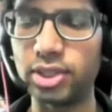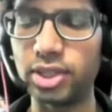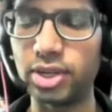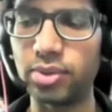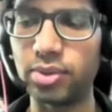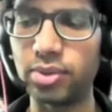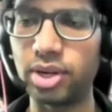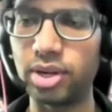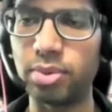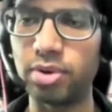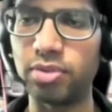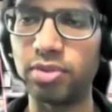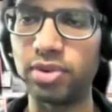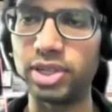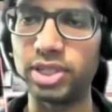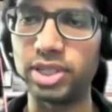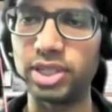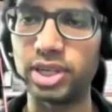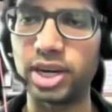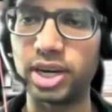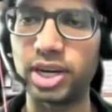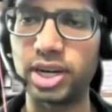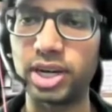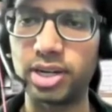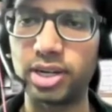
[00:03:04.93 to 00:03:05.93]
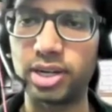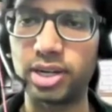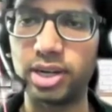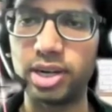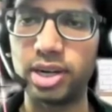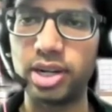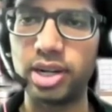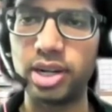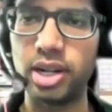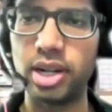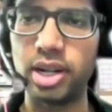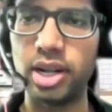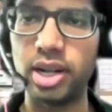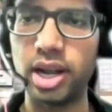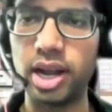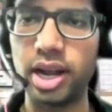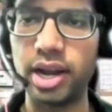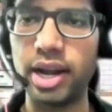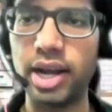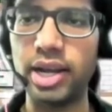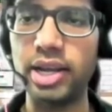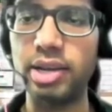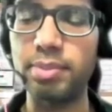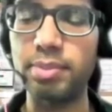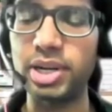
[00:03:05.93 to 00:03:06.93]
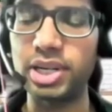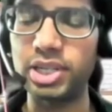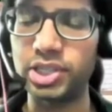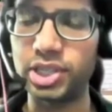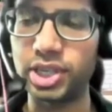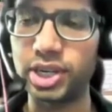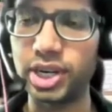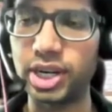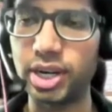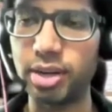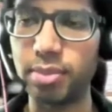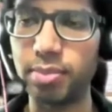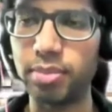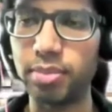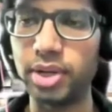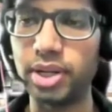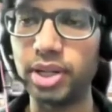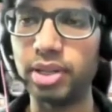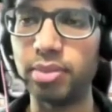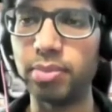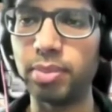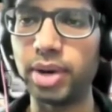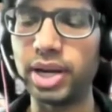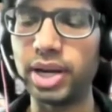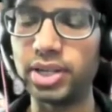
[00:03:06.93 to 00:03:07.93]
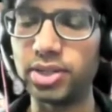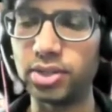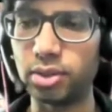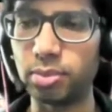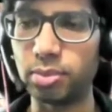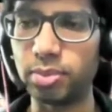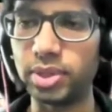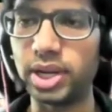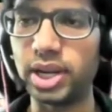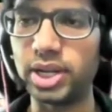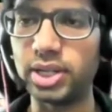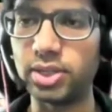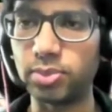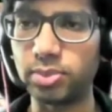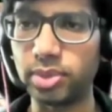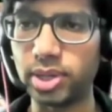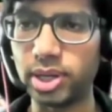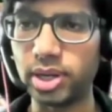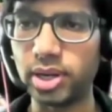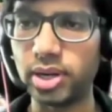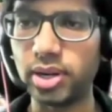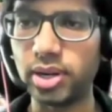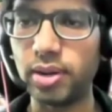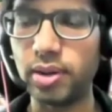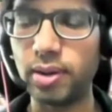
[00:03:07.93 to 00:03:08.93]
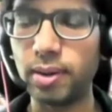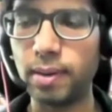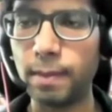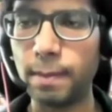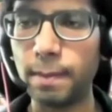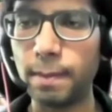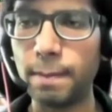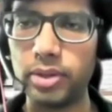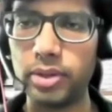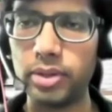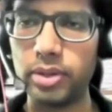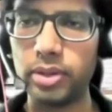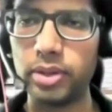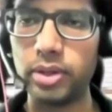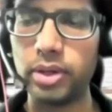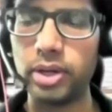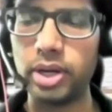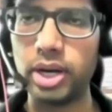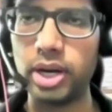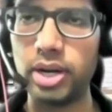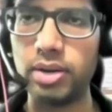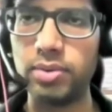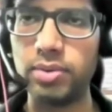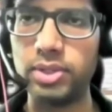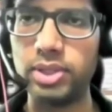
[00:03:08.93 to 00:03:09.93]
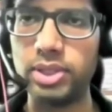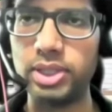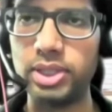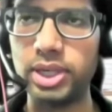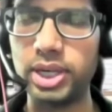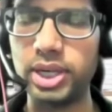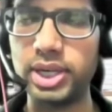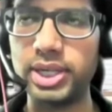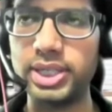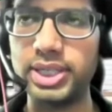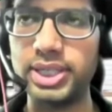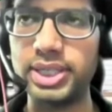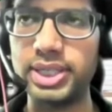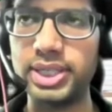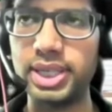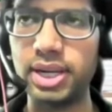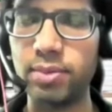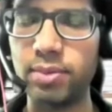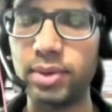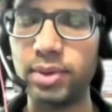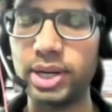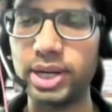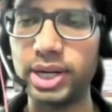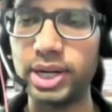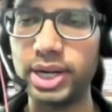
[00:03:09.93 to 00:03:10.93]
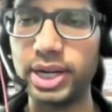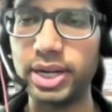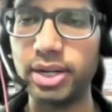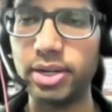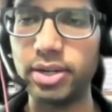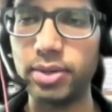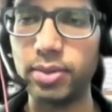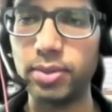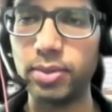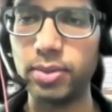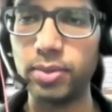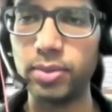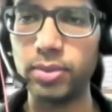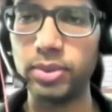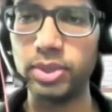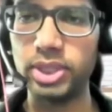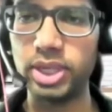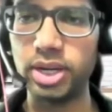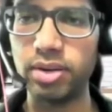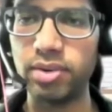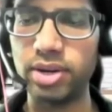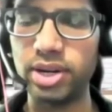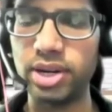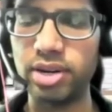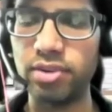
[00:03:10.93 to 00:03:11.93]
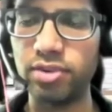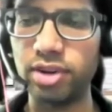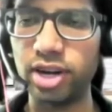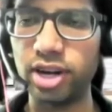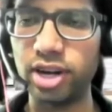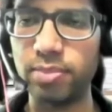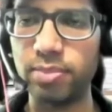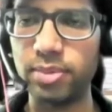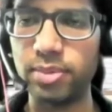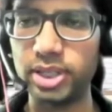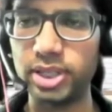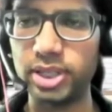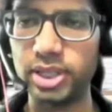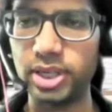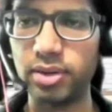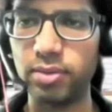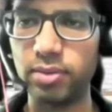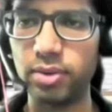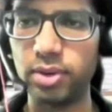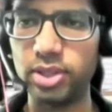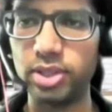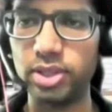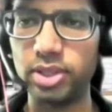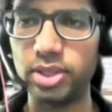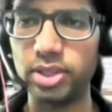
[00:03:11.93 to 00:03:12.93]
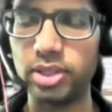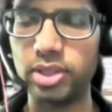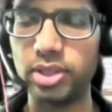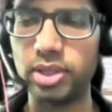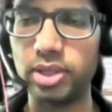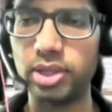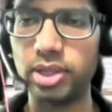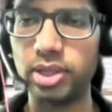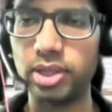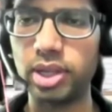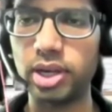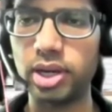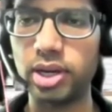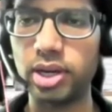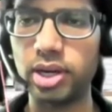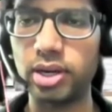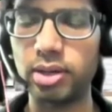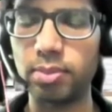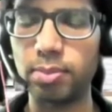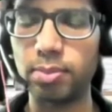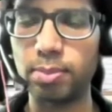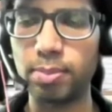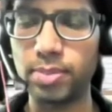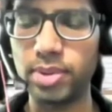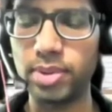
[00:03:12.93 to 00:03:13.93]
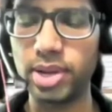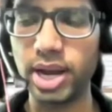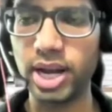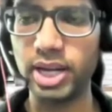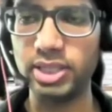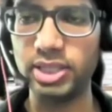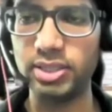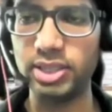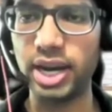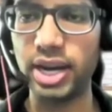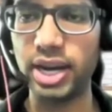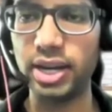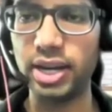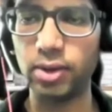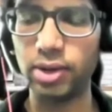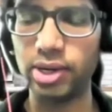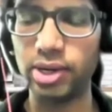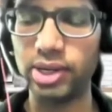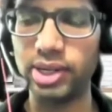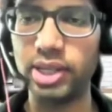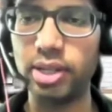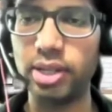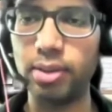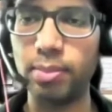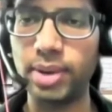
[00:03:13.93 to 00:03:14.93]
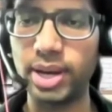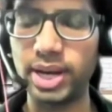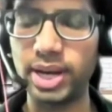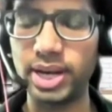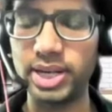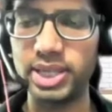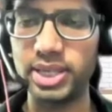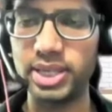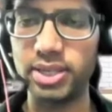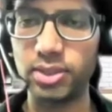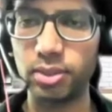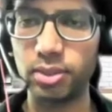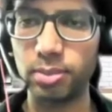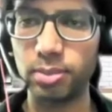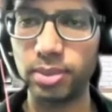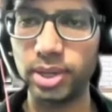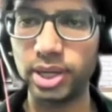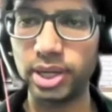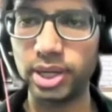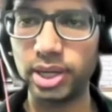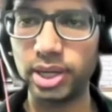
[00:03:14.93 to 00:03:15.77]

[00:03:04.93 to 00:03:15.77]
the only professor I heard, and I mentioned him in my SOP as well. I would say 70 to 75% was as I call it, the base SOP.